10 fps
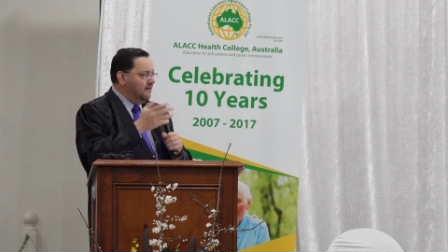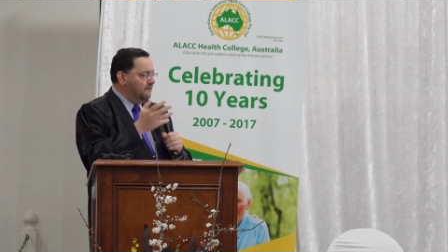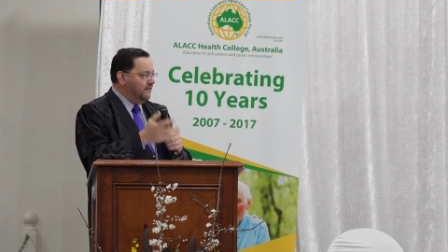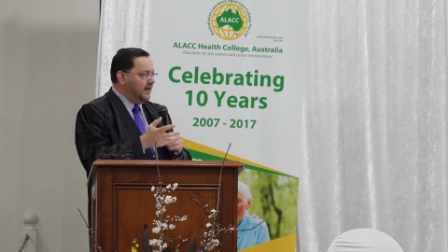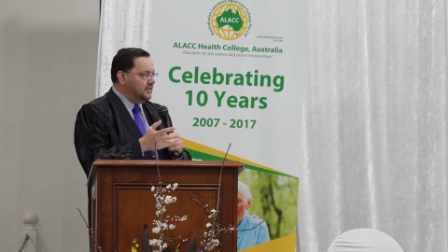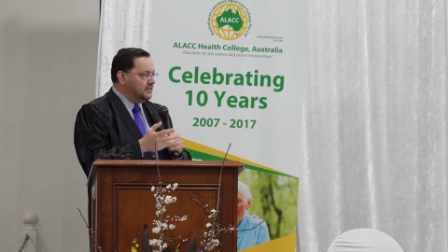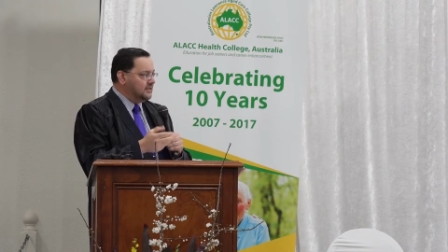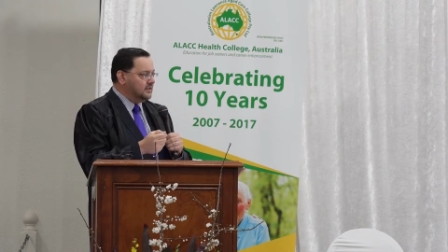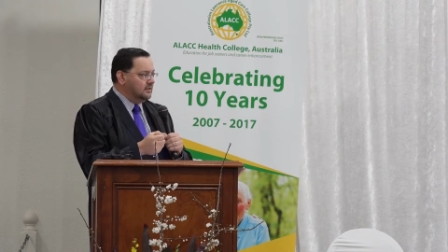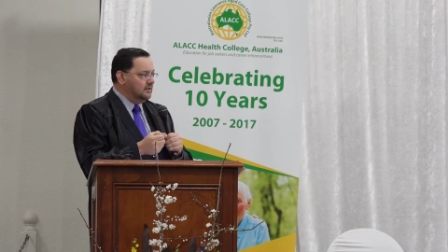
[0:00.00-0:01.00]

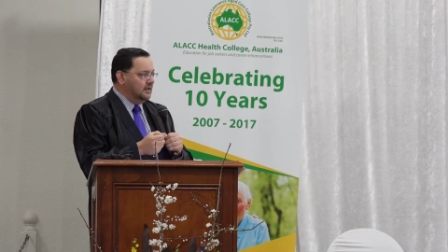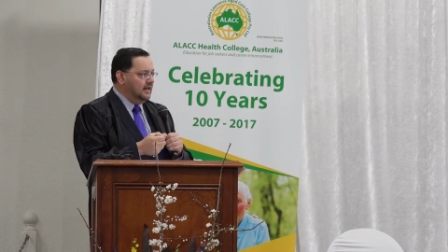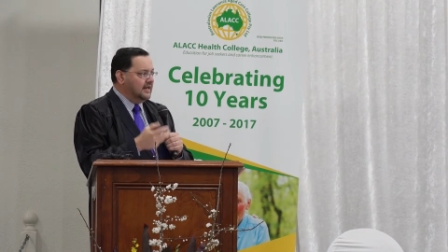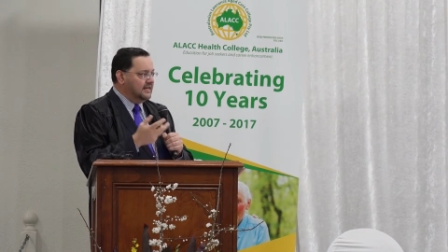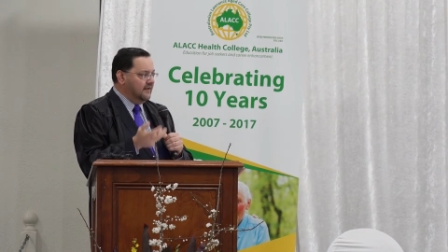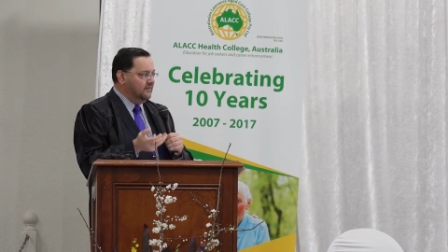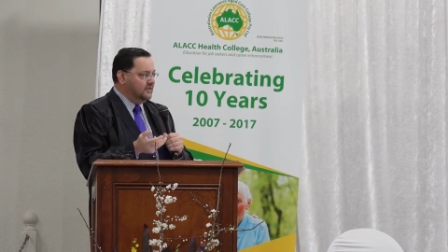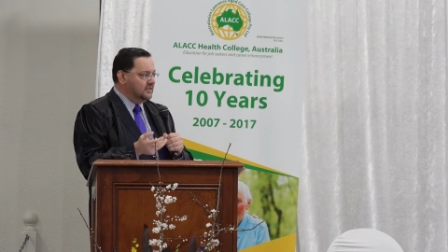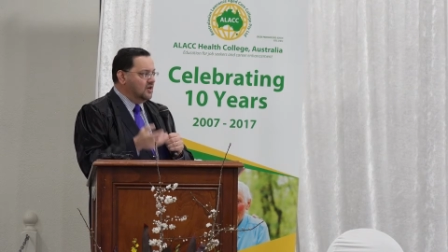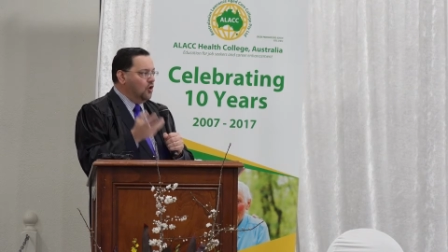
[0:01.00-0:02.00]
faiths and
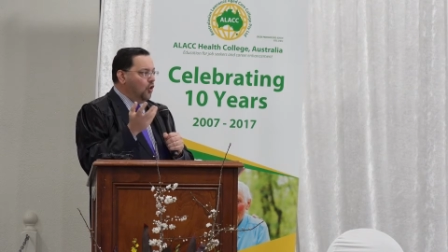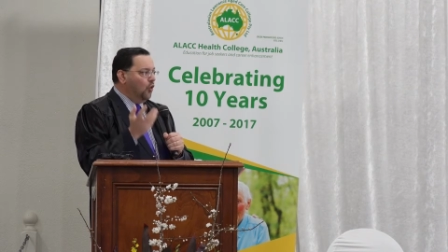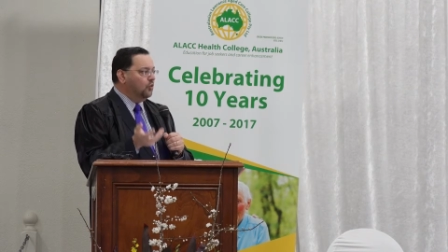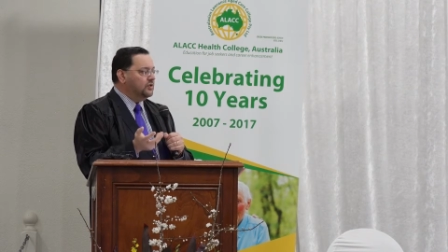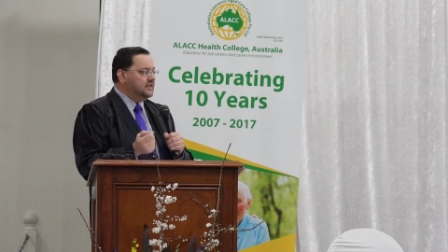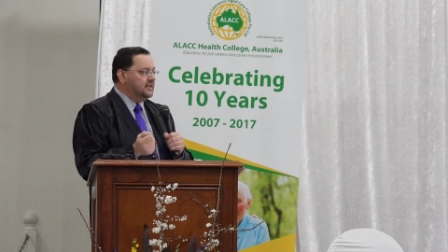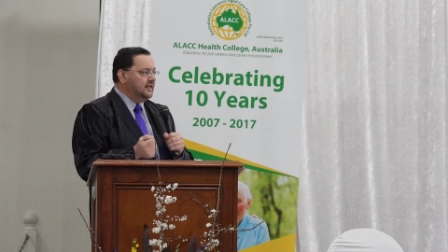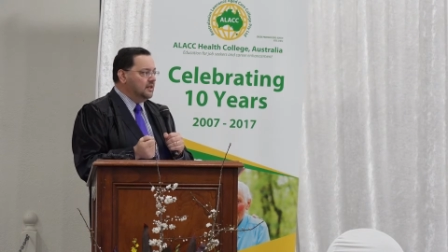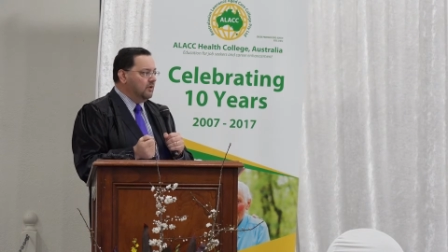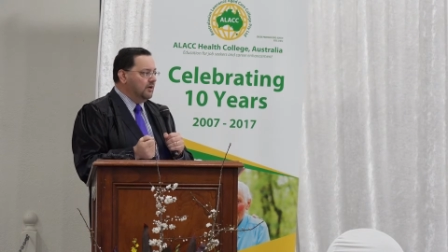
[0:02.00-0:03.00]
endeavours, all sitting in the
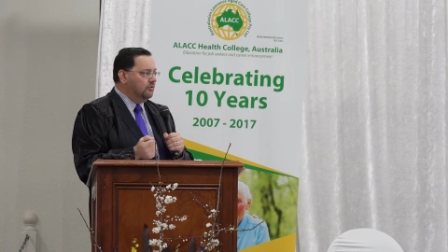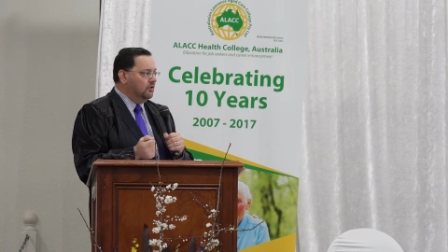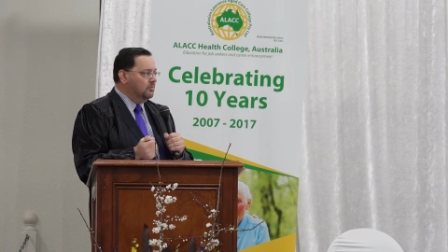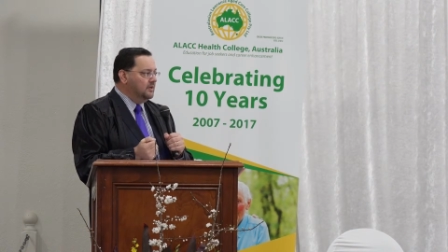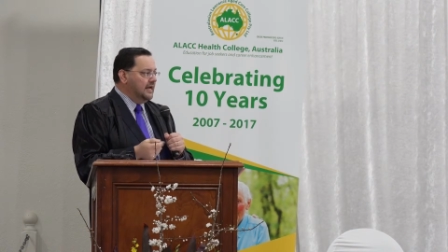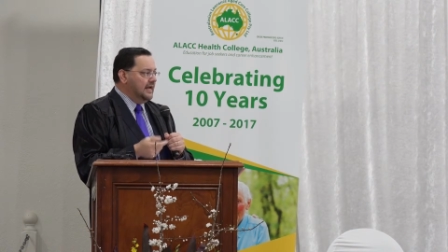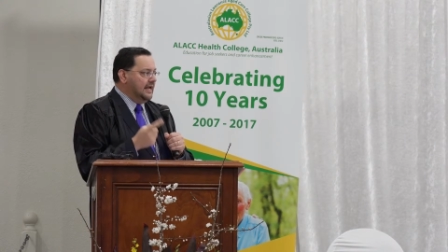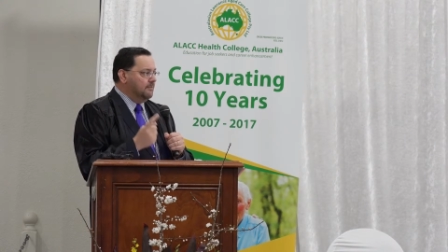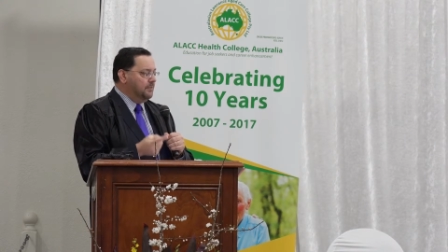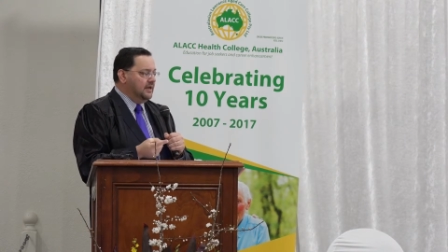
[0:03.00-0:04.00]
one room
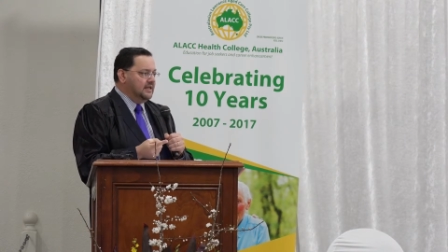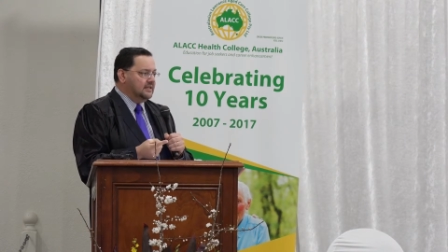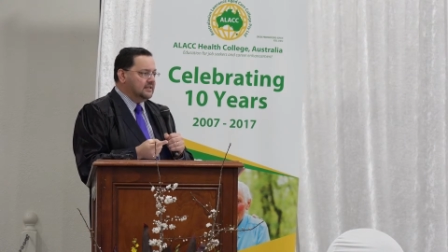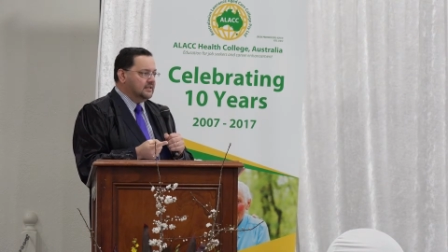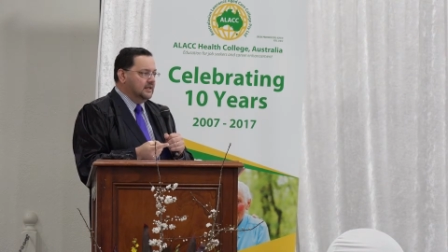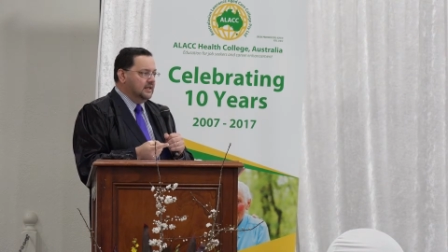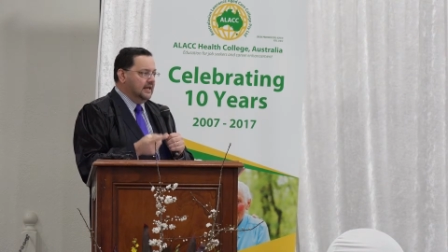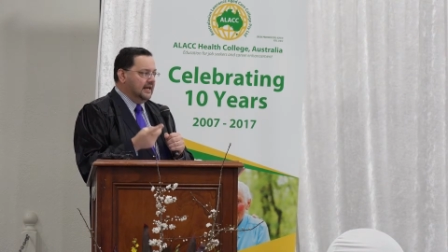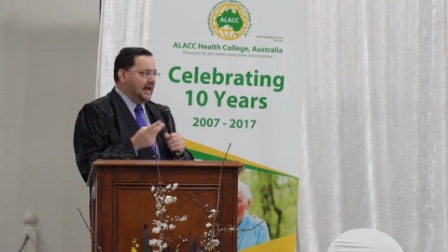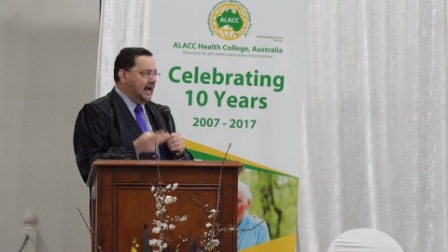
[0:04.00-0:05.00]
in peace,
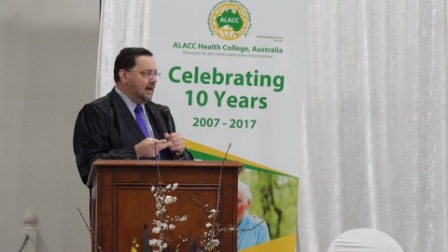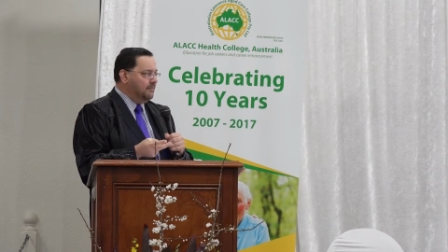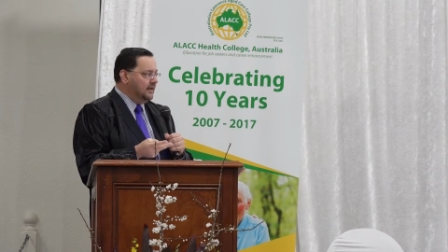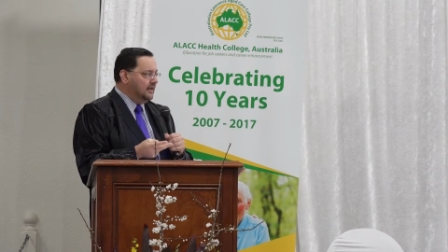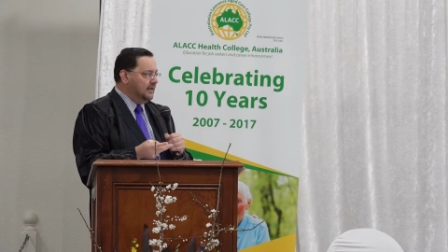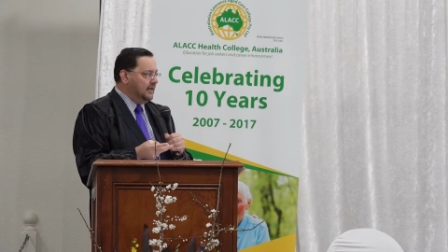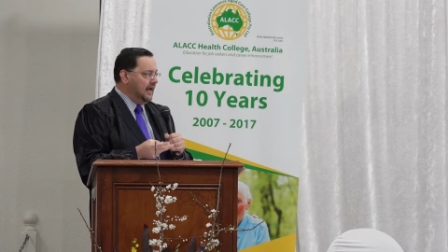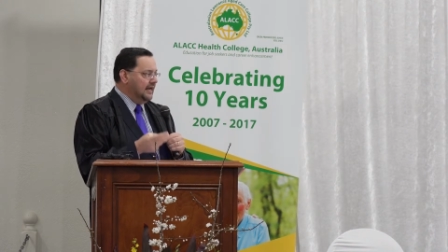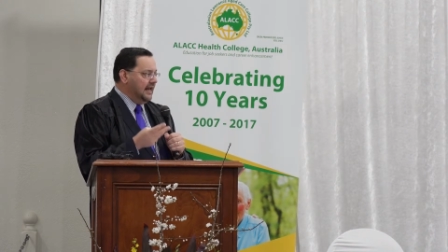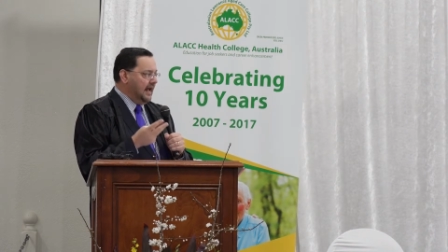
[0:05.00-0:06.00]
in harmony and
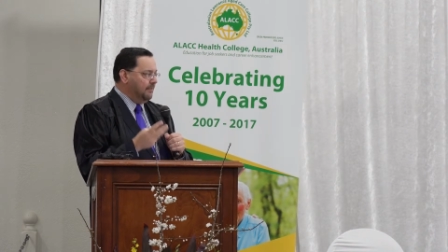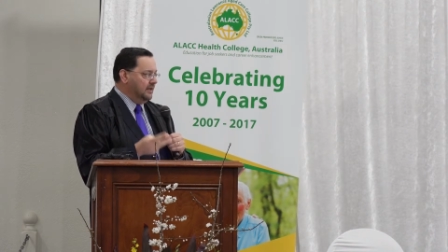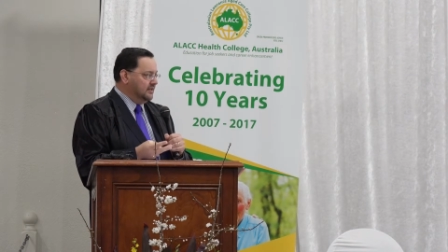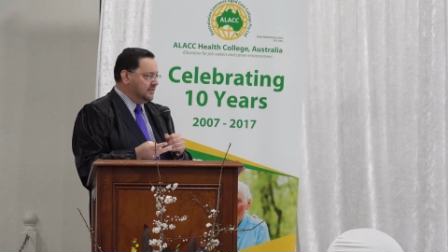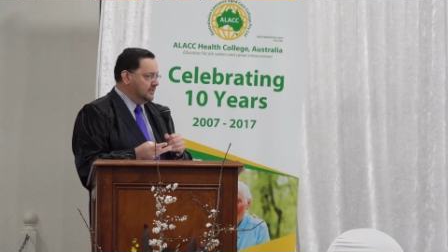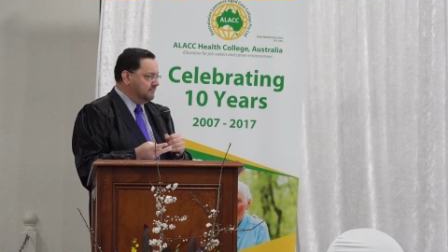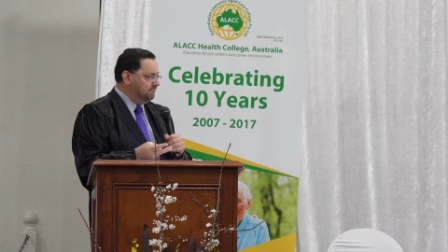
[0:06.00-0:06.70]
in happiness.